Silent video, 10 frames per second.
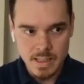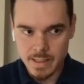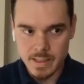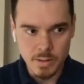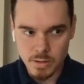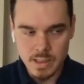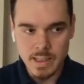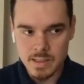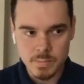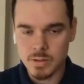and he only
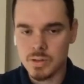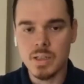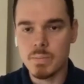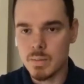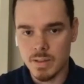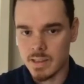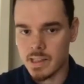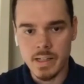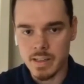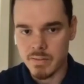lets about 3 people in at
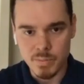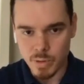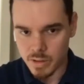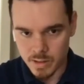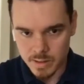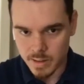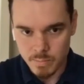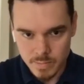any given point in time.